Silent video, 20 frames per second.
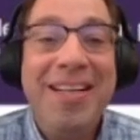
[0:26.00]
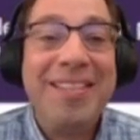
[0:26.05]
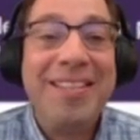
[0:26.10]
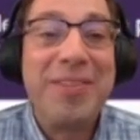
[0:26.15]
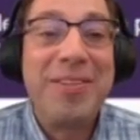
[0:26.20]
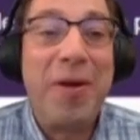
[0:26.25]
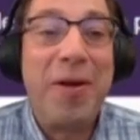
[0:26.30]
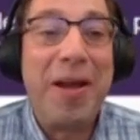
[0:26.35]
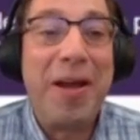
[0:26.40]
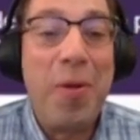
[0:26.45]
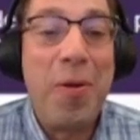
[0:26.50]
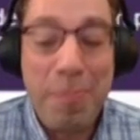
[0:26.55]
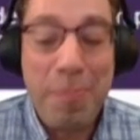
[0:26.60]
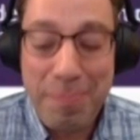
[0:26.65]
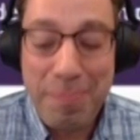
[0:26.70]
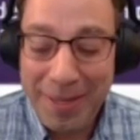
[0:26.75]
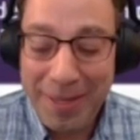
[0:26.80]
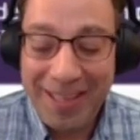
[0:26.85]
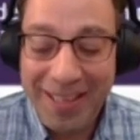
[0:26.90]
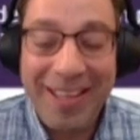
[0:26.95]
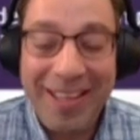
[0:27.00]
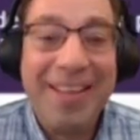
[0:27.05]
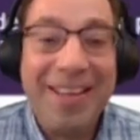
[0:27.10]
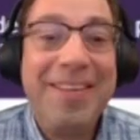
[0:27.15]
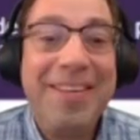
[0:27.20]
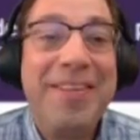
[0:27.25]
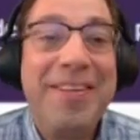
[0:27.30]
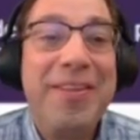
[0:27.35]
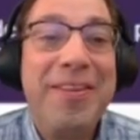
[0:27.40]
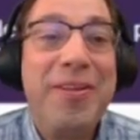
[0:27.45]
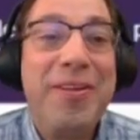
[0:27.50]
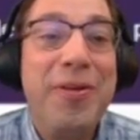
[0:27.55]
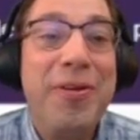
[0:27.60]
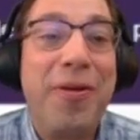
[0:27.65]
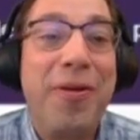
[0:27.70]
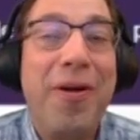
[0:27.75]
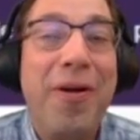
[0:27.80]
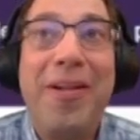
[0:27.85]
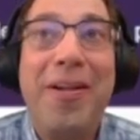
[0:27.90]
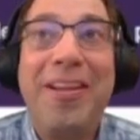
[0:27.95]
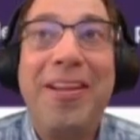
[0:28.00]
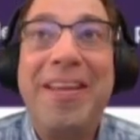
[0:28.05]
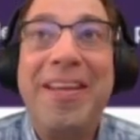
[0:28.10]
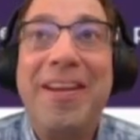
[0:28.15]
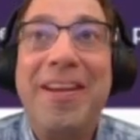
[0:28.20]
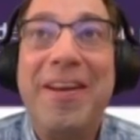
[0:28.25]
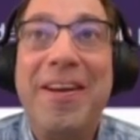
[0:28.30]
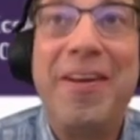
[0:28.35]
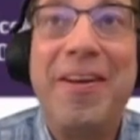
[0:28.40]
So I hope you're all here